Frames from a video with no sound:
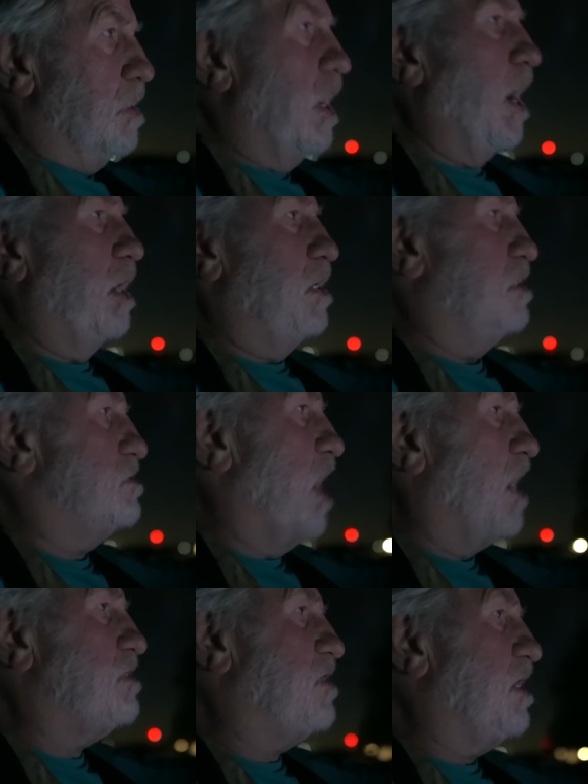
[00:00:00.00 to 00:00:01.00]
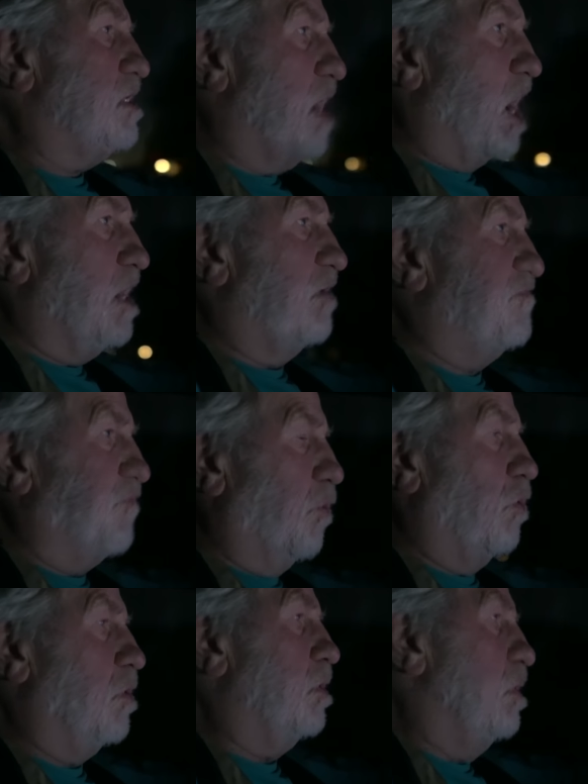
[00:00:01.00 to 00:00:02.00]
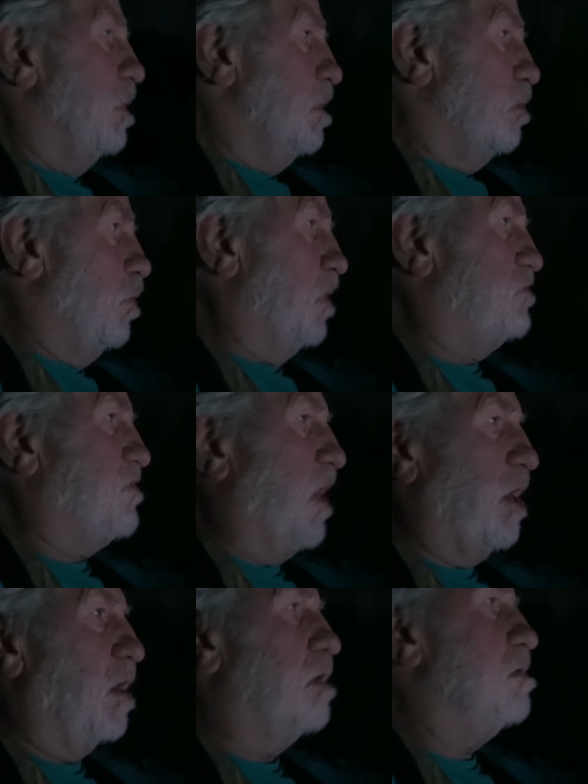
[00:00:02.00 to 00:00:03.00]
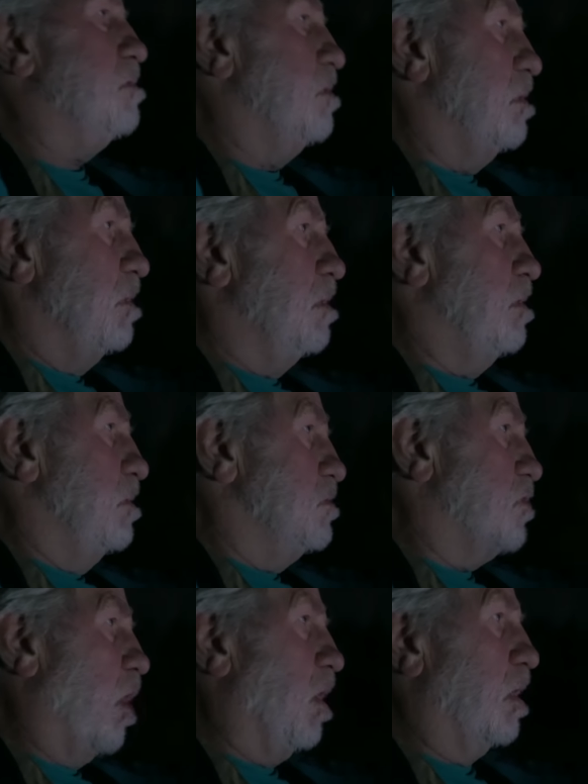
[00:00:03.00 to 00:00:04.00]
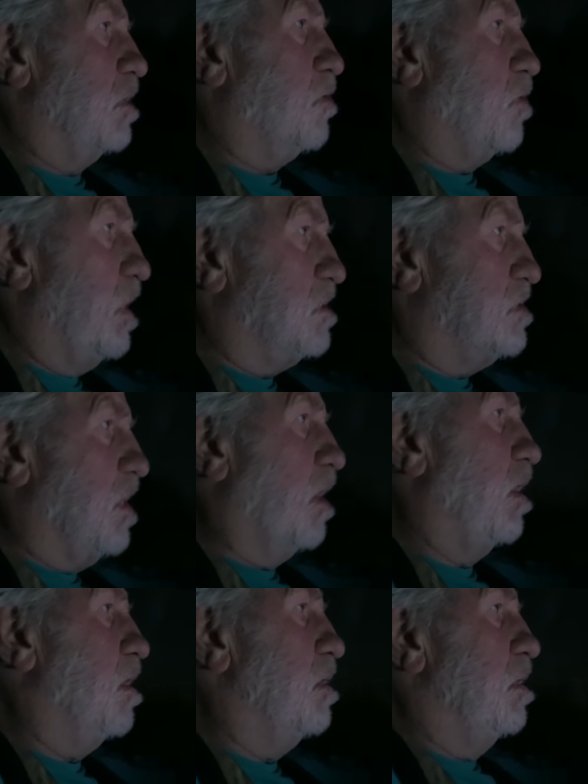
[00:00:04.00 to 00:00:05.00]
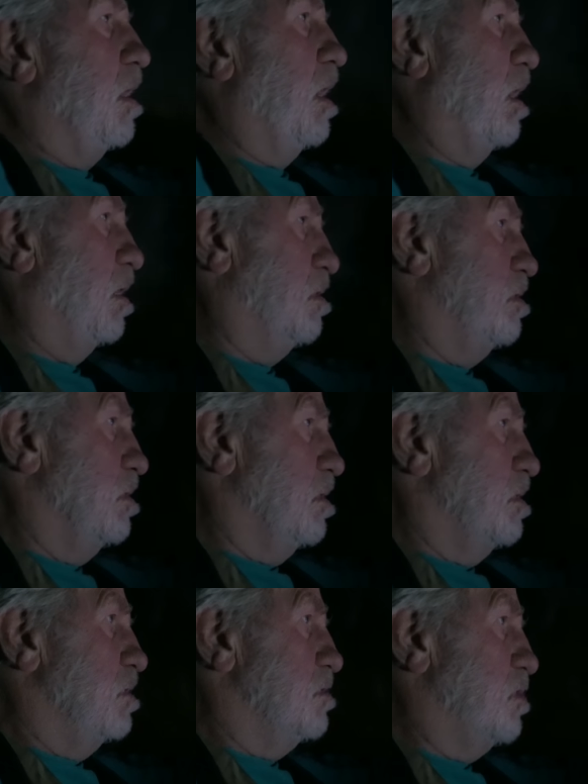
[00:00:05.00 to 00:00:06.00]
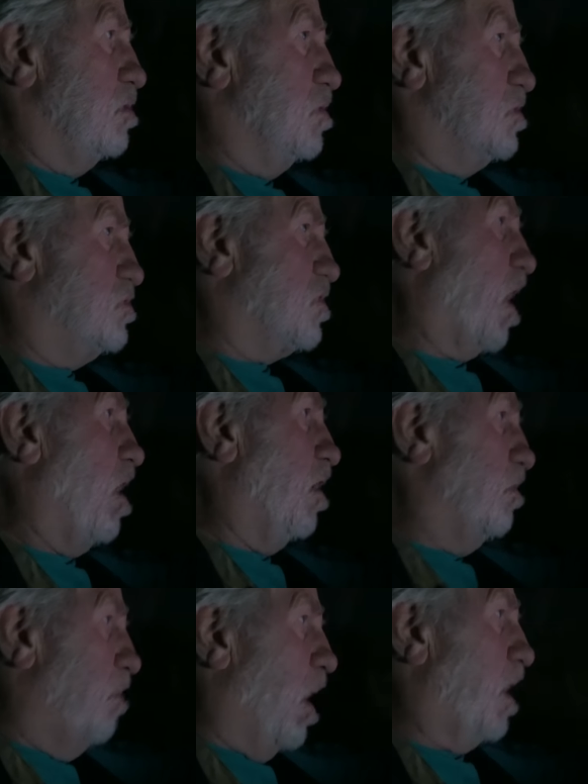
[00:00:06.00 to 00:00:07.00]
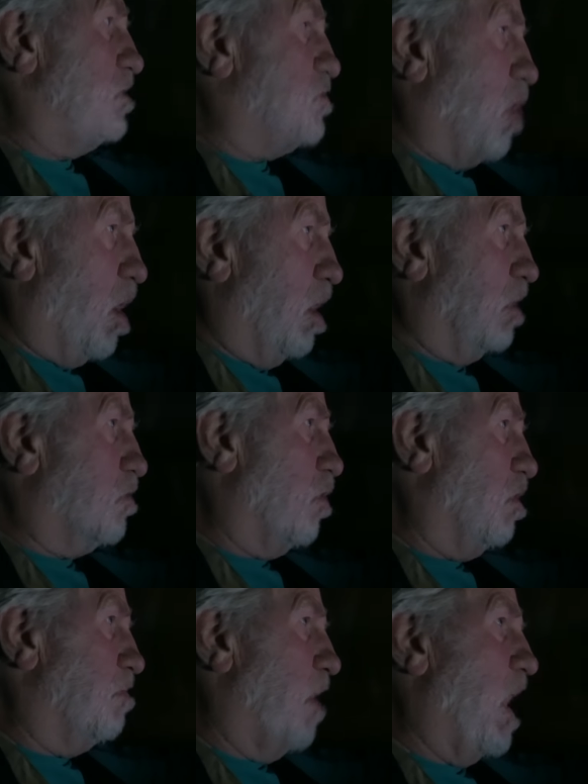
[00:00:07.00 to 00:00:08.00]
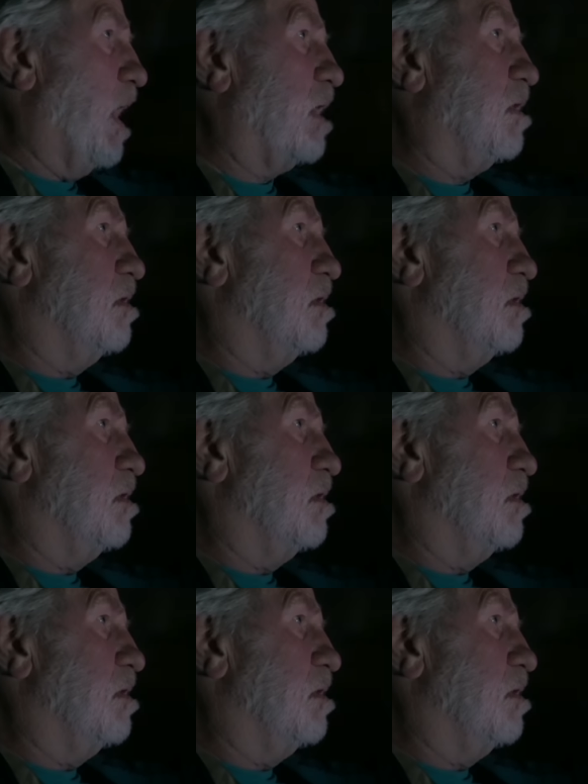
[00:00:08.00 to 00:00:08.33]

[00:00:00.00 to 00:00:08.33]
Yeah, in nineteen ninety-four with Tara, Charlie Creek Tara. Uh, she was sired by Charlie Creek Mac.